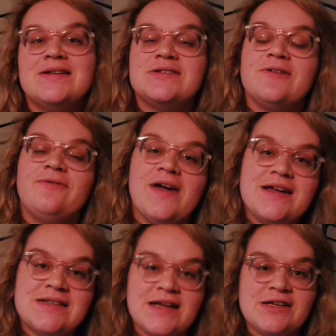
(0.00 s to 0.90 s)
So
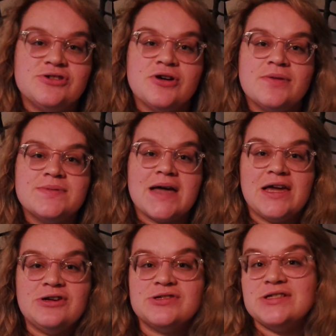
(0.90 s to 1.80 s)
fake dating tropes, I
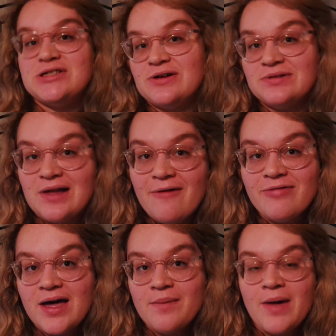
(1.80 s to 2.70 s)
usually don't love
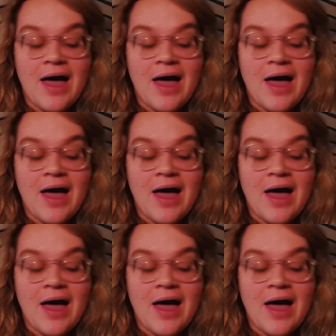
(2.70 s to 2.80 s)
them.